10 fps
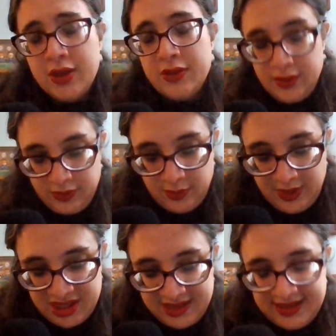So the
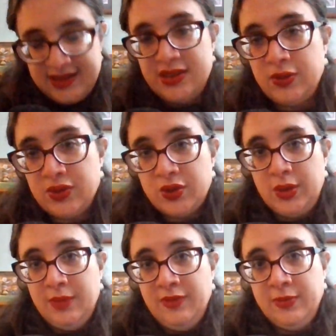way she says is you
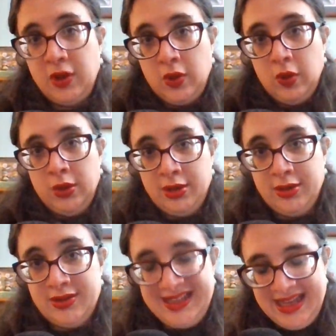sweep from the
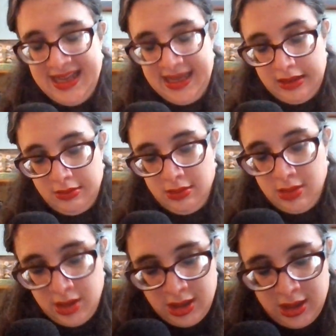corners in.
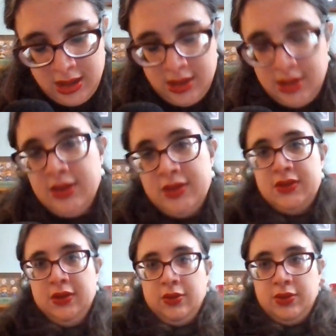
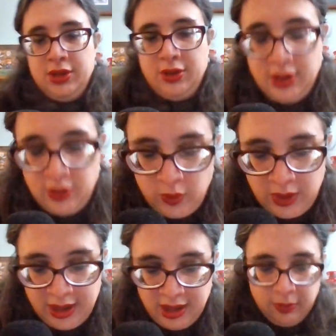So you're going to want a